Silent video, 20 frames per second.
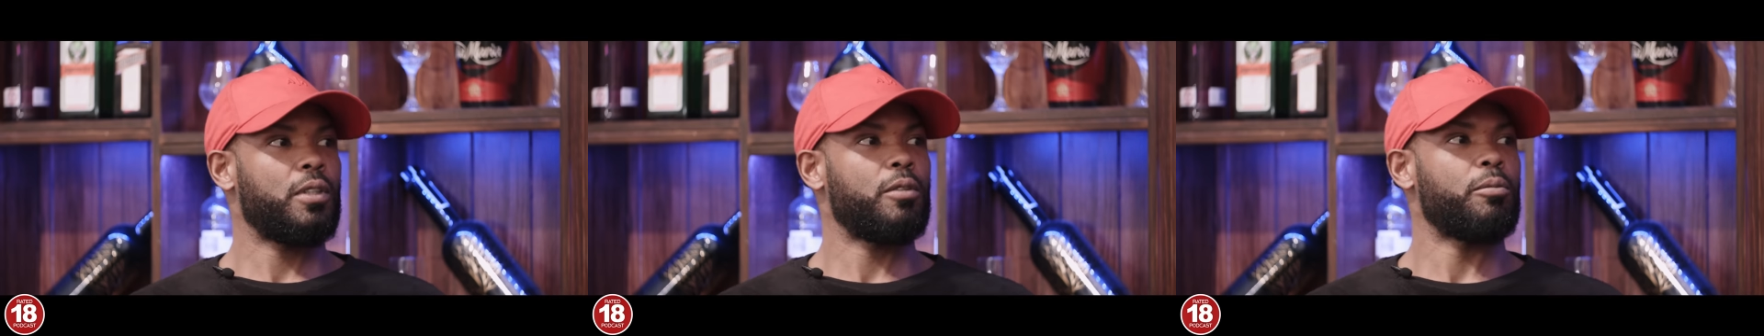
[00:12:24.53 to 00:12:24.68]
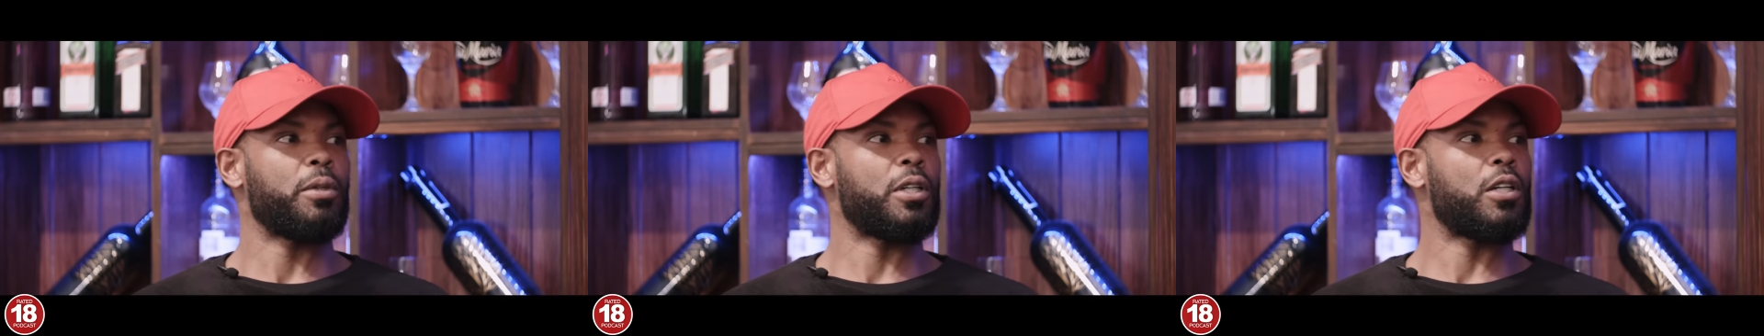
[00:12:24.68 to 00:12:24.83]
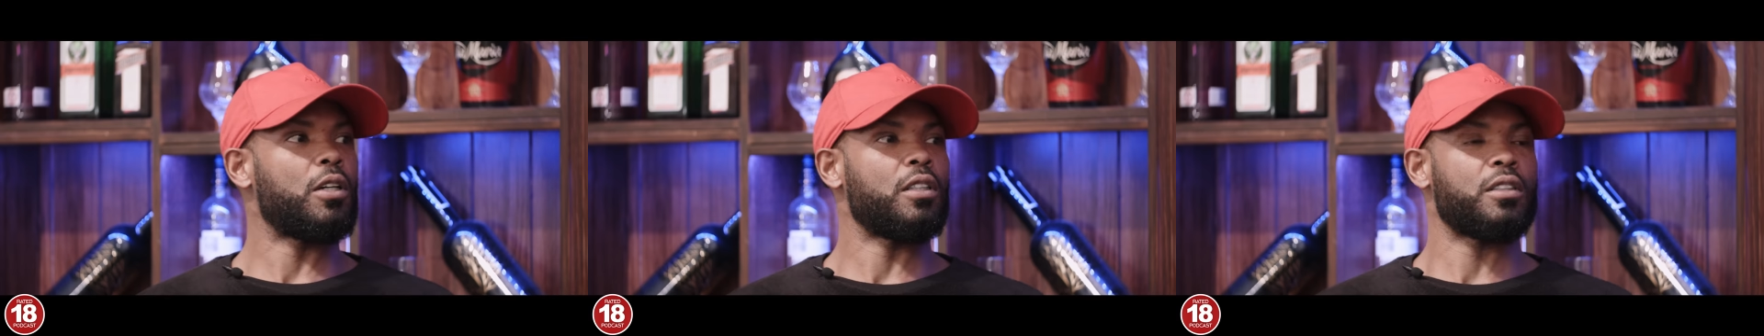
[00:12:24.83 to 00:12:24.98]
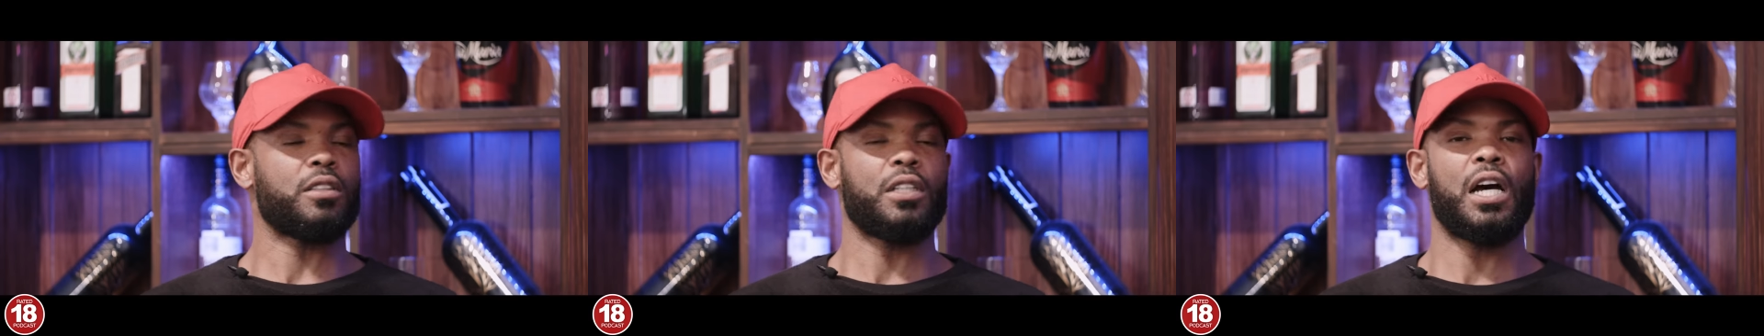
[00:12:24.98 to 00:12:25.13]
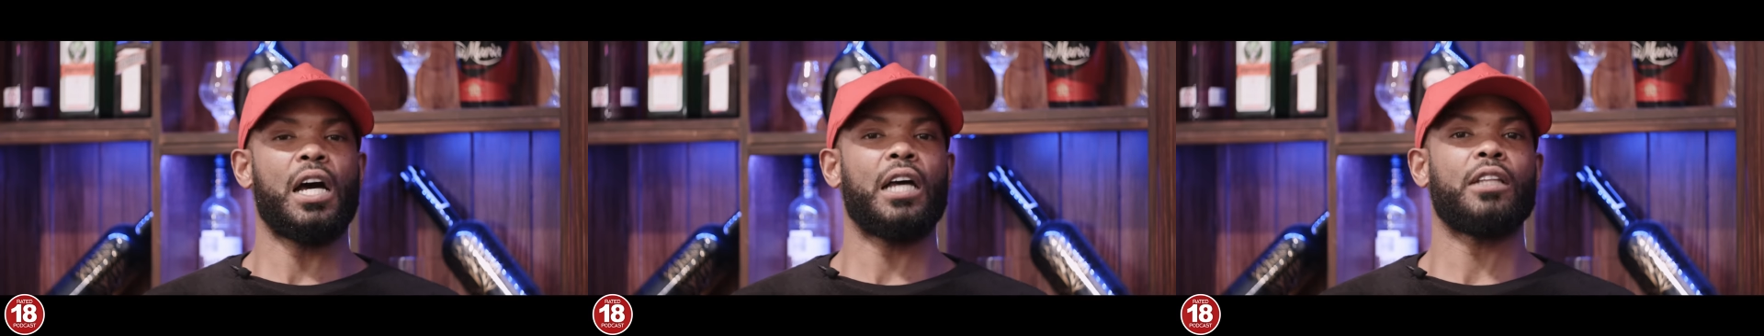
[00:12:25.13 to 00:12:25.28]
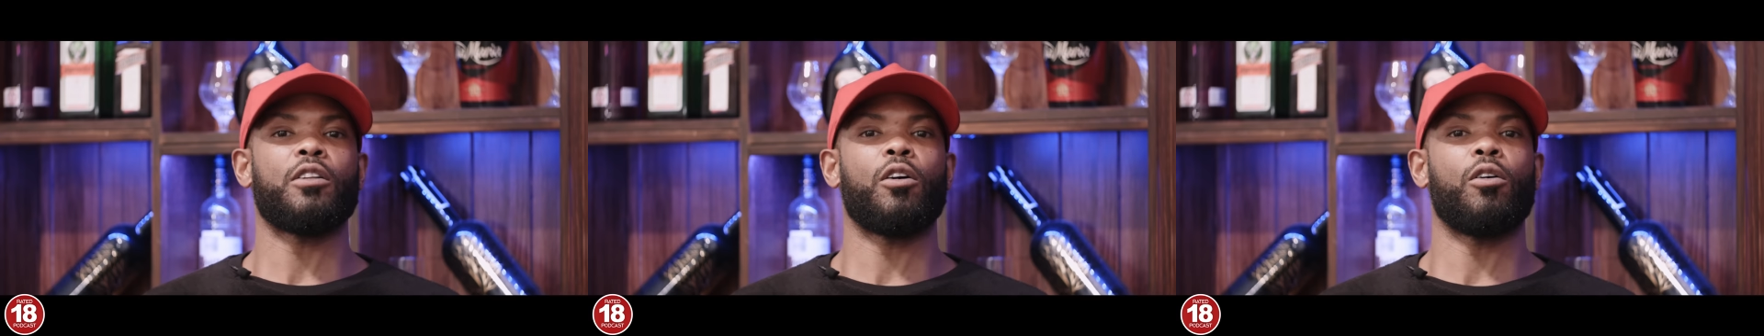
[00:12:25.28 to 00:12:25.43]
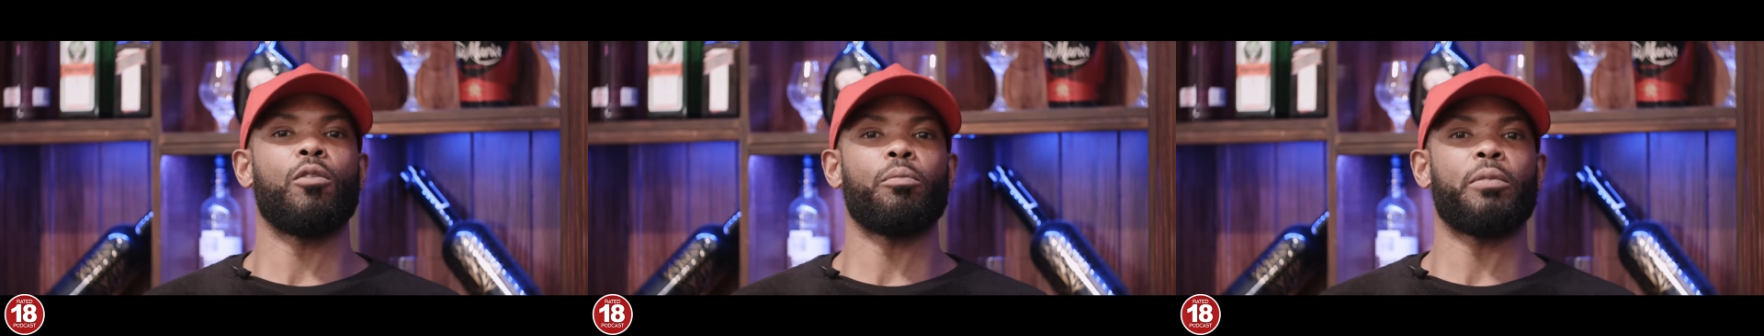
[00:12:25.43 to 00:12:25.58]
because I
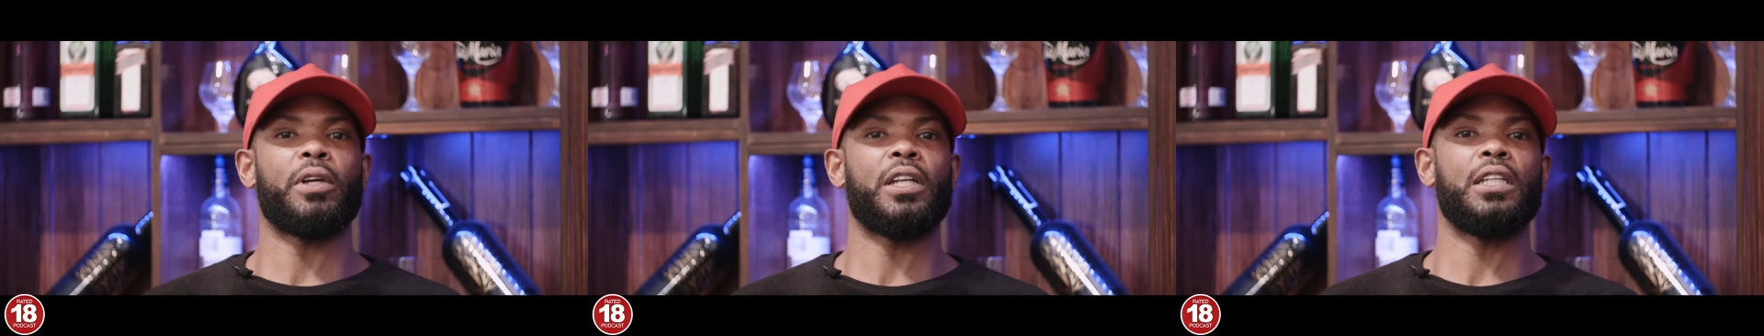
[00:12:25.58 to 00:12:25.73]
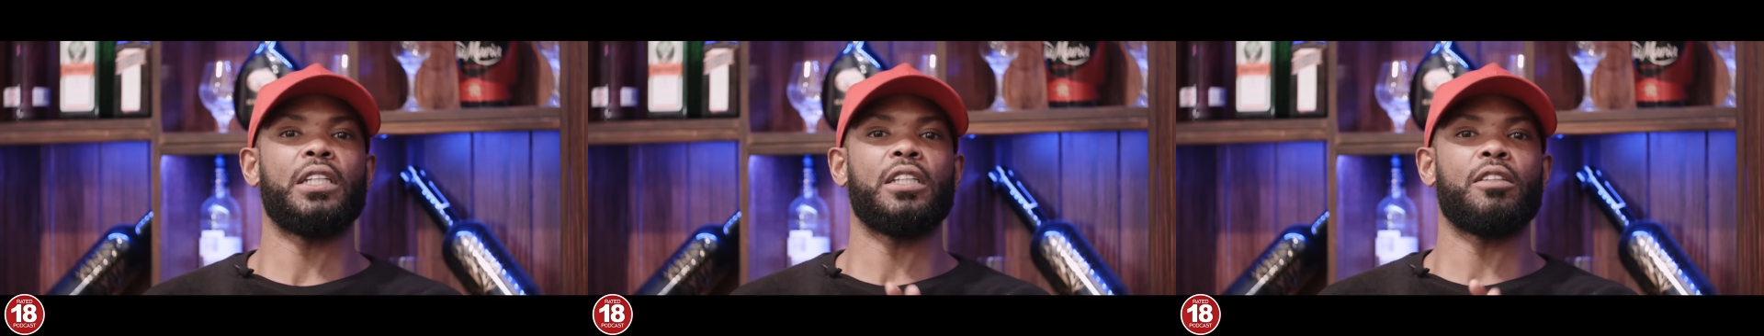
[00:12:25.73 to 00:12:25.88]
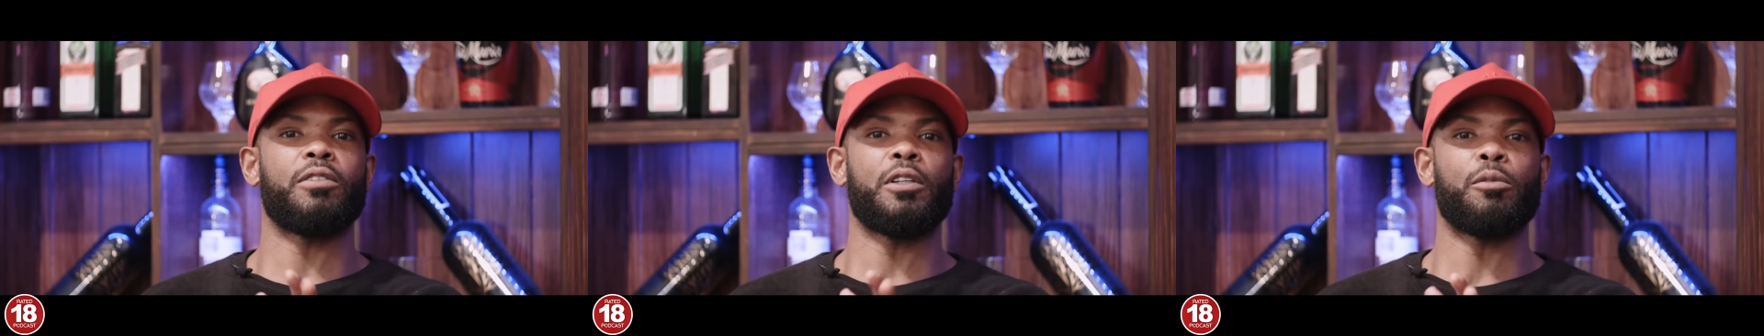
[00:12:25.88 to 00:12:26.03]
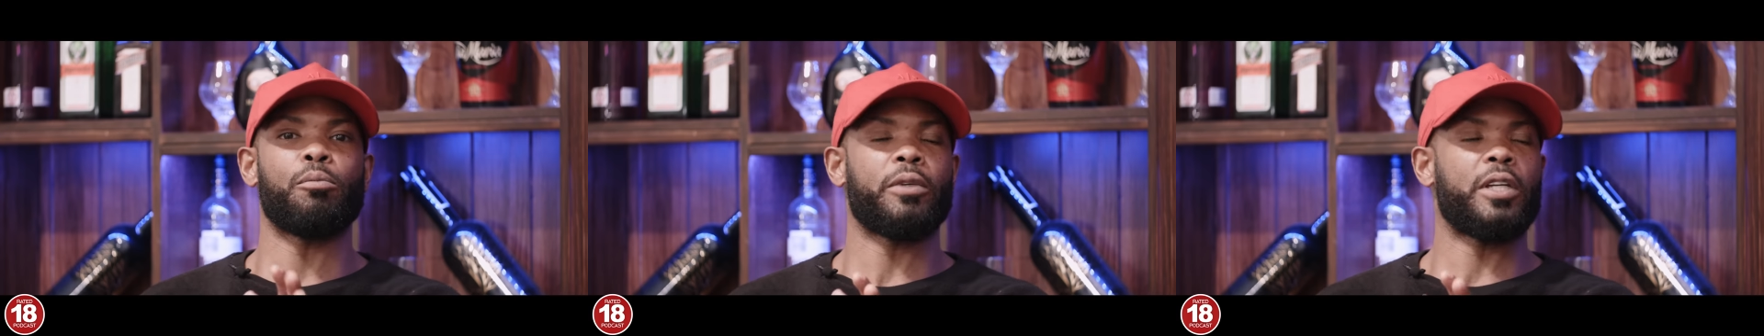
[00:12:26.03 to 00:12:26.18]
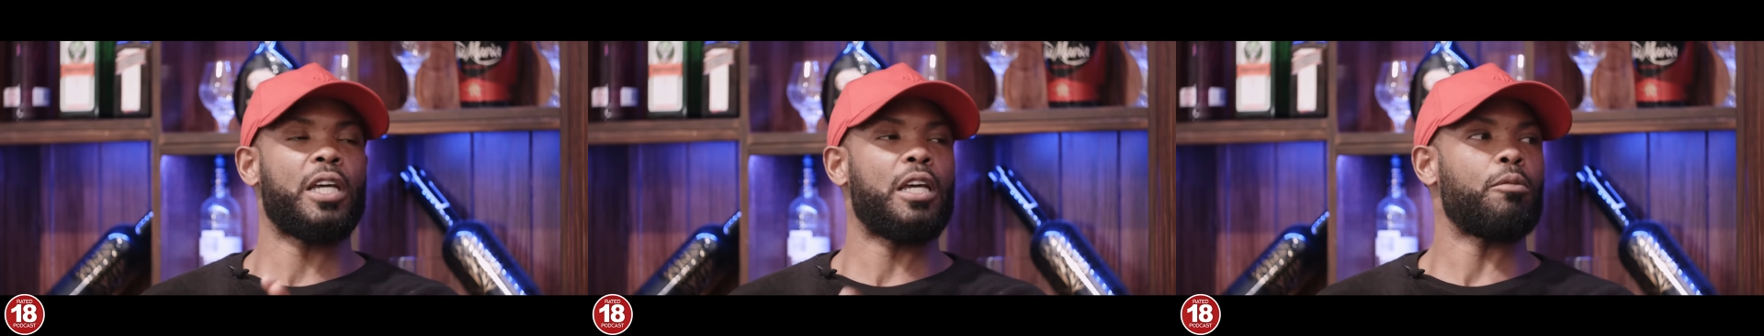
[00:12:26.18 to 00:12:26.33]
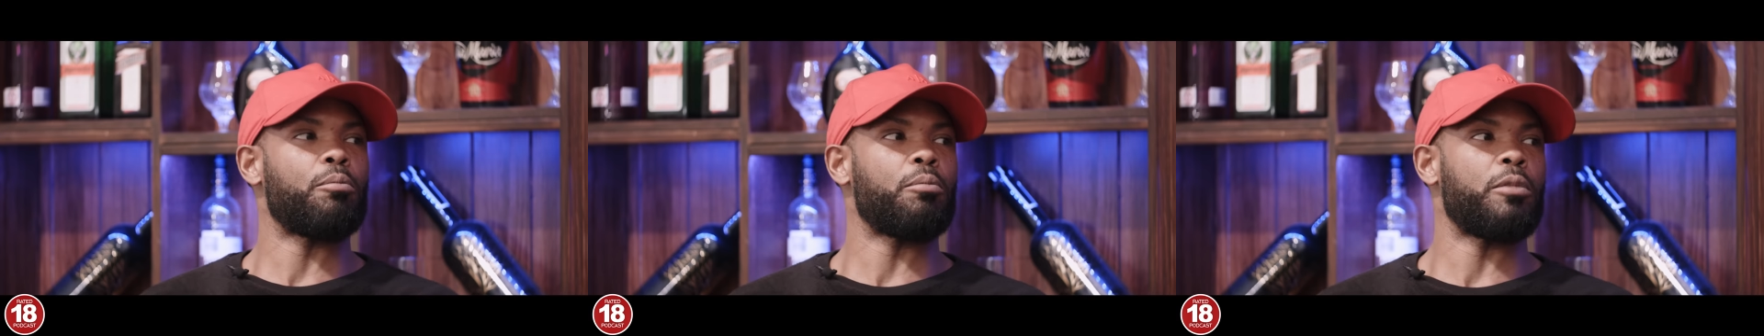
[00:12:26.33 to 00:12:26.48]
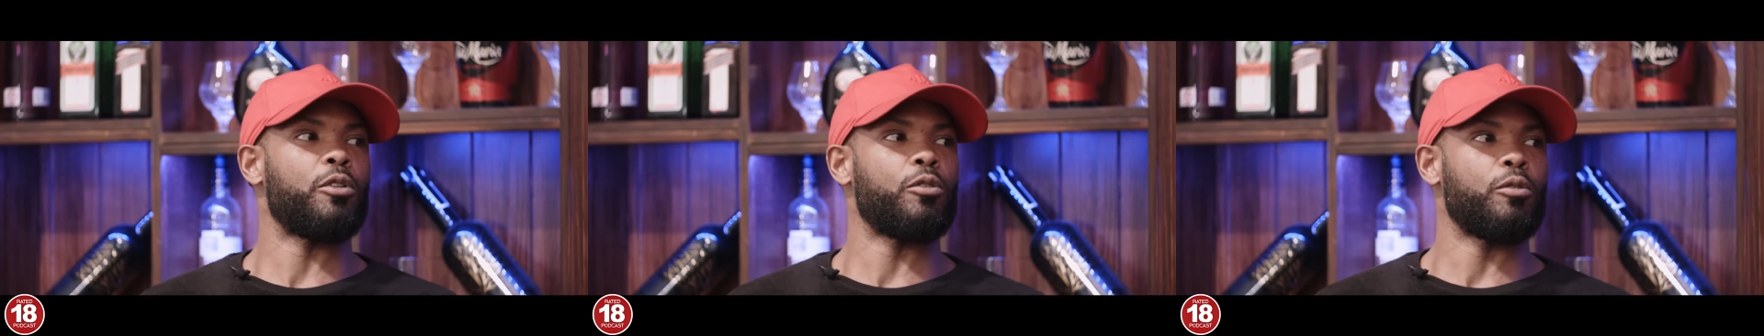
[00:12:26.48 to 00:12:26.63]
don't believe in
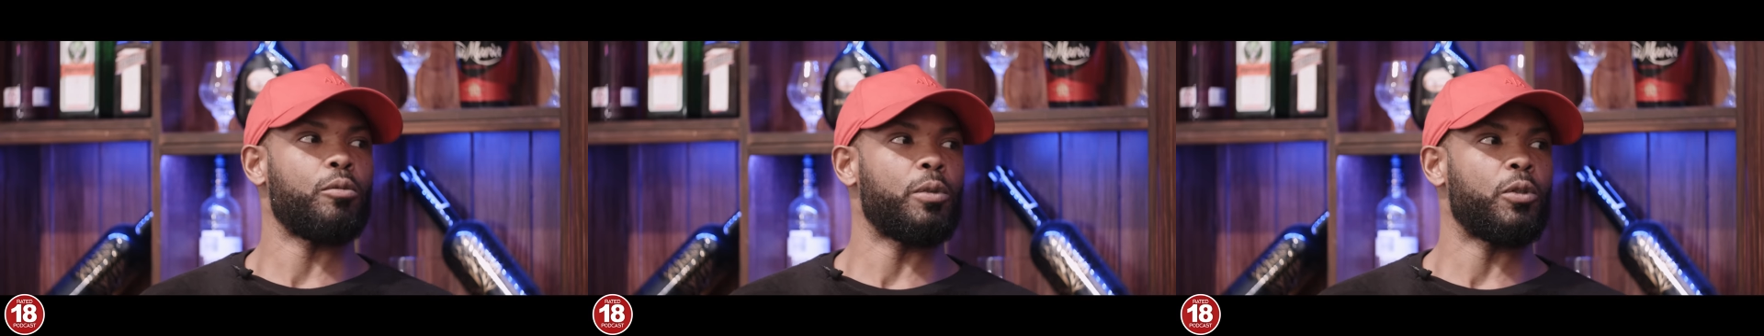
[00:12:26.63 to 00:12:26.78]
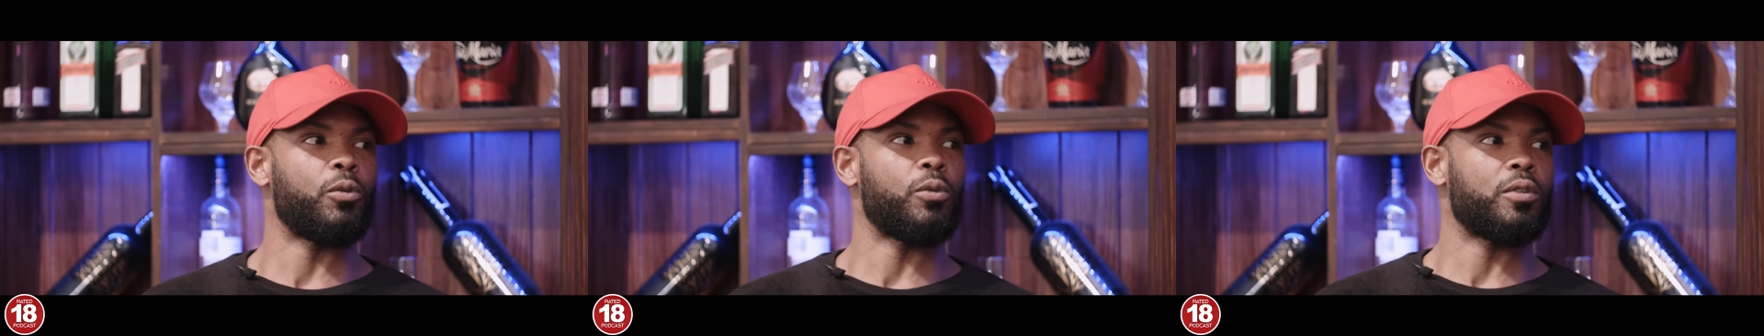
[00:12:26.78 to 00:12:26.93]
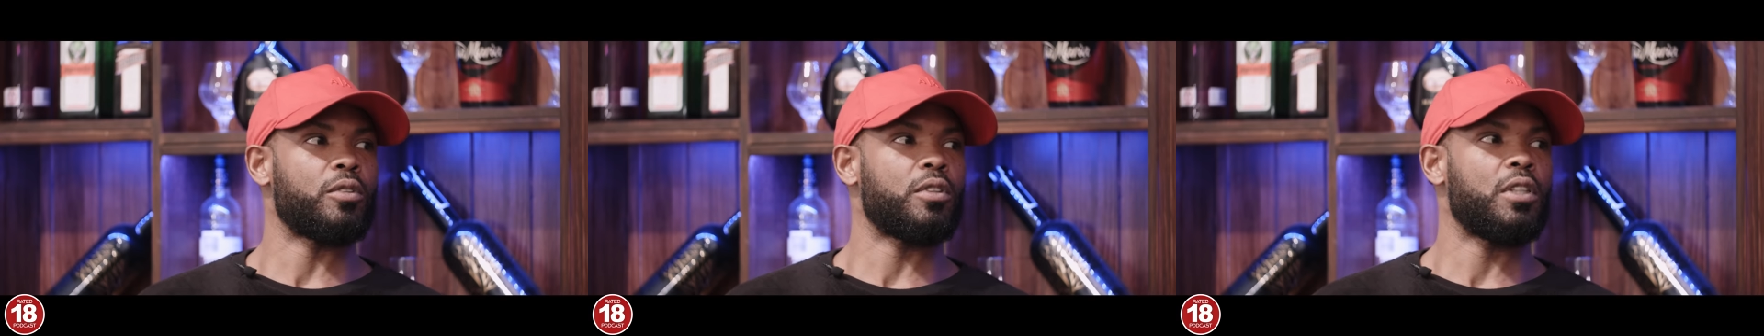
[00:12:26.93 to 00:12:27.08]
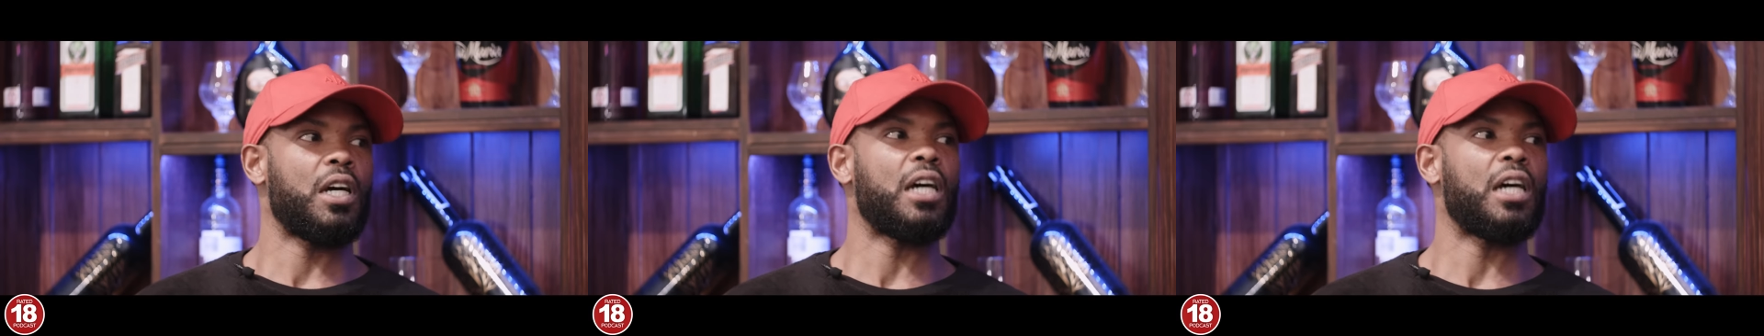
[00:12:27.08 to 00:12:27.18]
getting blue balls.